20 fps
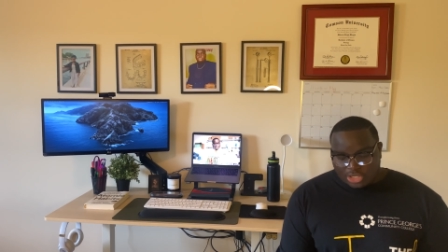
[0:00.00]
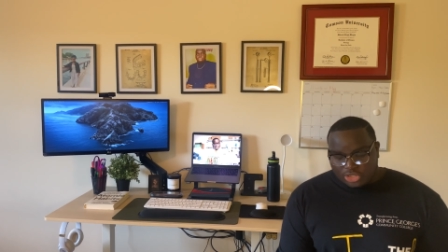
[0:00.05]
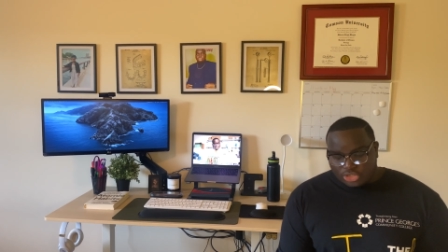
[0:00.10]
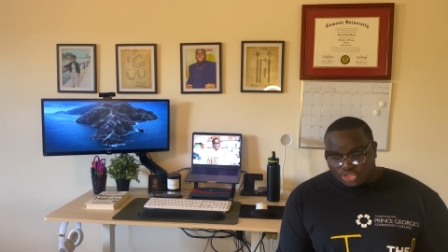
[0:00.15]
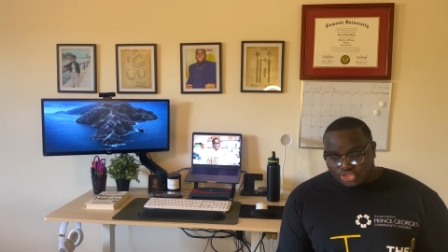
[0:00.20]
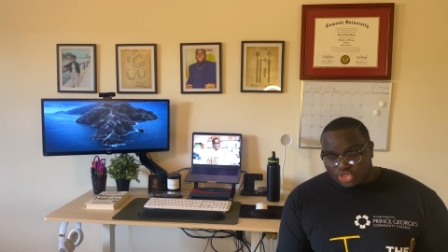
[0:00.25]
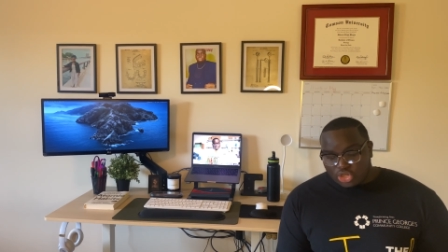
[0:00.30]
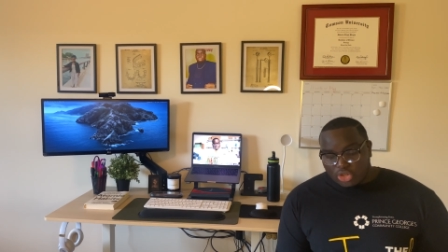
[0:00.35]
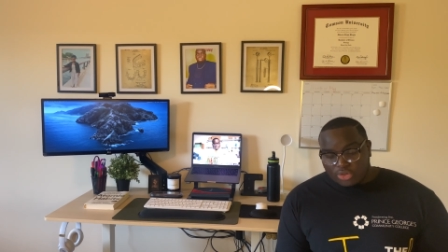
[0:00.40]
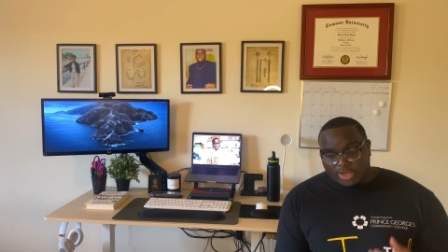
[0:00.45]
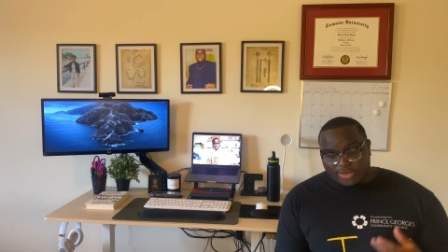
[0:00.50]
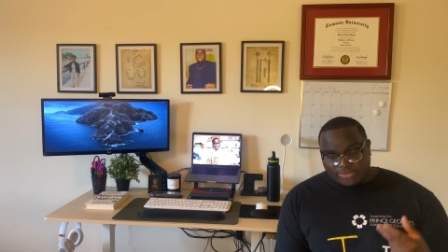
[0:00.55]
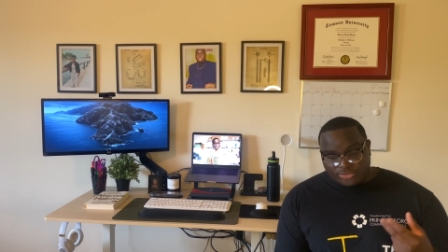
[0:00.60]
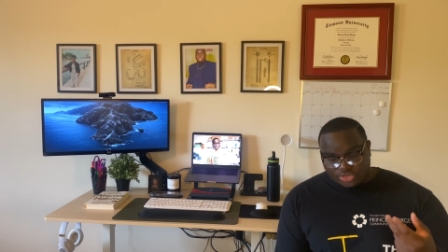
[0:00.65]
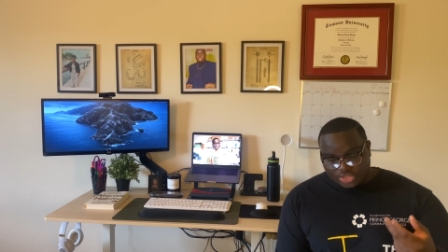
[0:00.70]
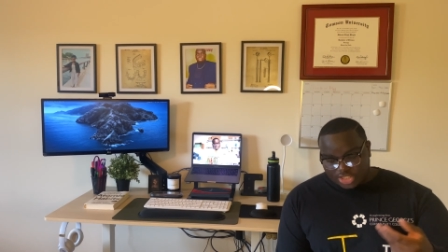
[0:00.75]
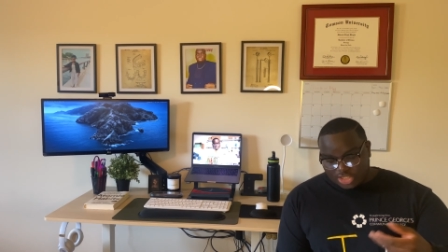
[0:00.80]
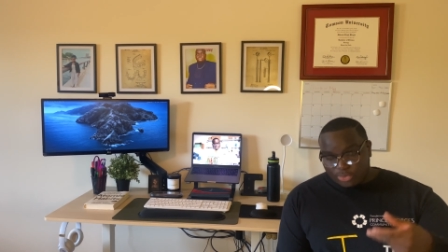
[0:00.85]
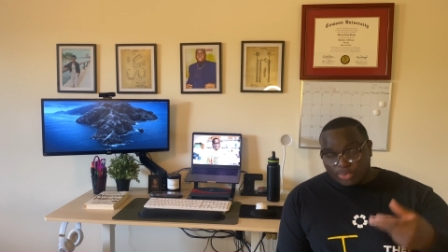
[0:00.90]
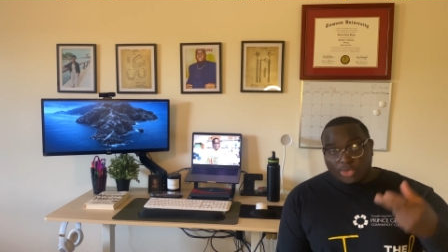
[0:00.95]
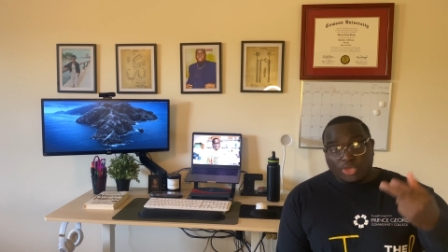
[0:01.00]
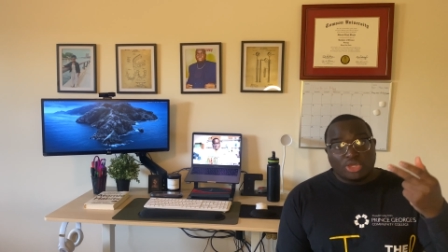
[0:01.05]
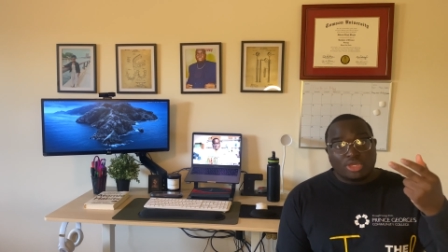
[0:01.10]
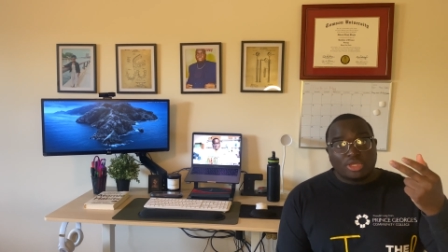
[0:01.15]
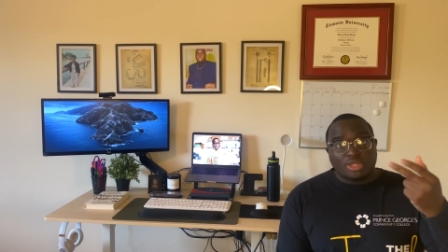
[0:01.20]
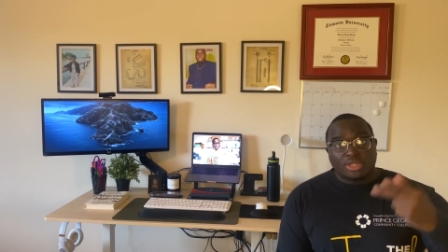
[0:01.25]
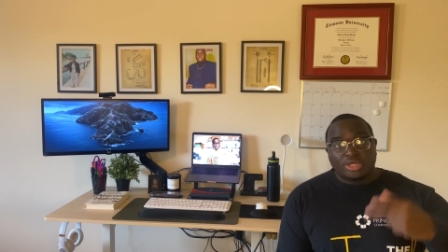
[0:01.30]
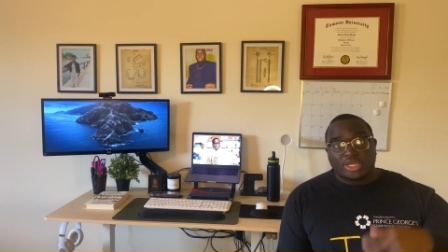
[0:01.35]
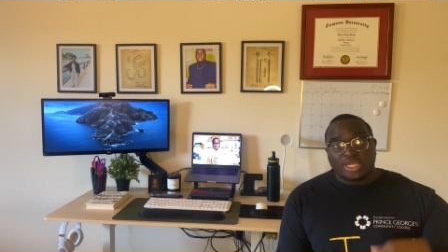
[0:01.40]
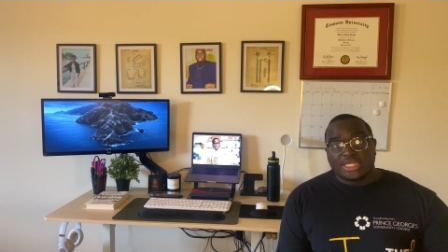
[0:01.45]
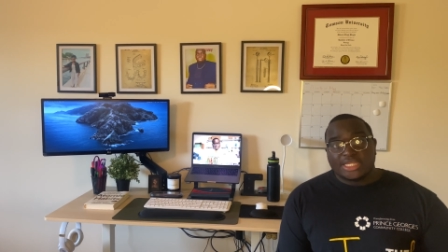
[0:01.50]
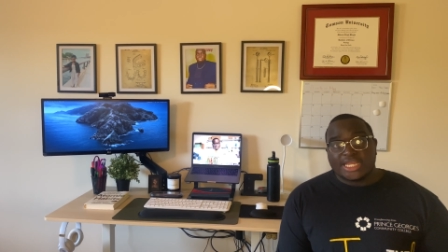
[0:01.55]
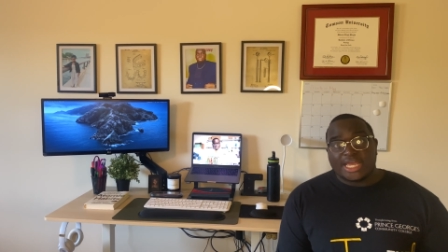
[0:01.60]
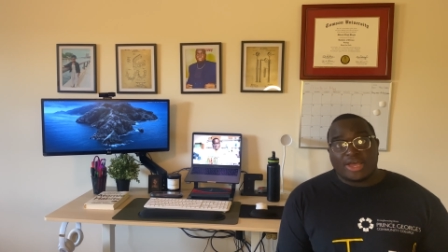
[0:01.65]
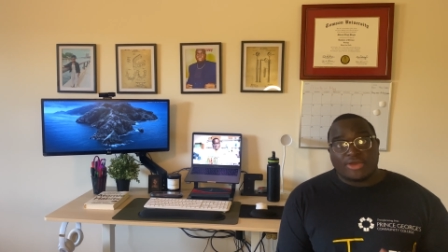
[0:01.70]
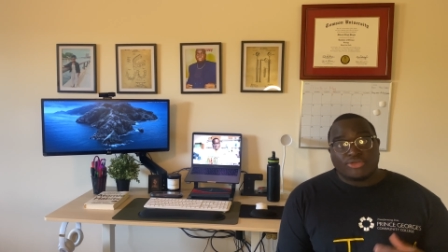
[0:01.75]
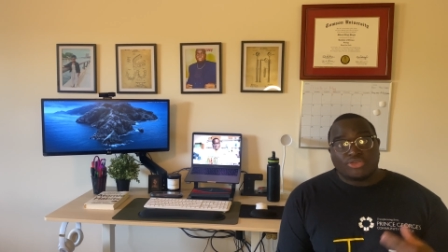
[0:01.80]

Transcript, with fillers: So if you see me looking down,